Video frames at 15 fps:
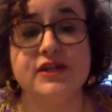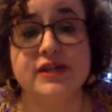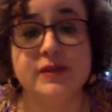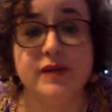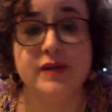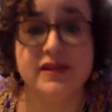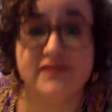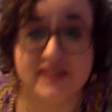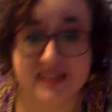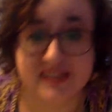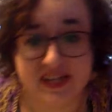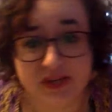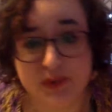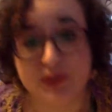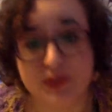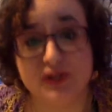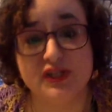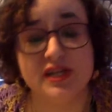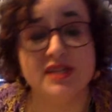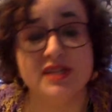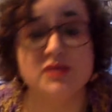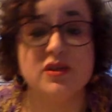you're going to want to fill that cooler
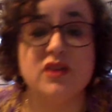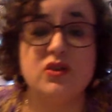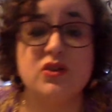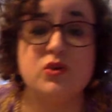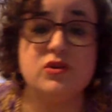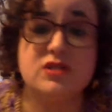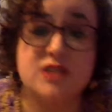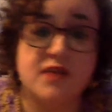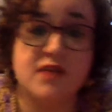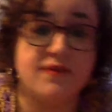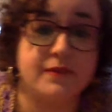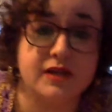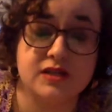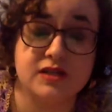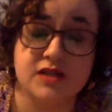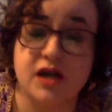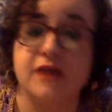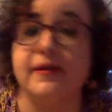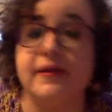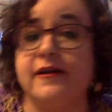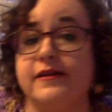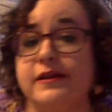chest with all the cool stuff I'm going to talk
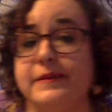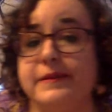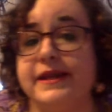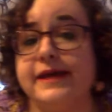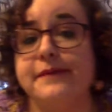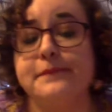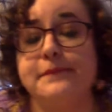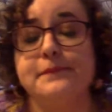about in a minute.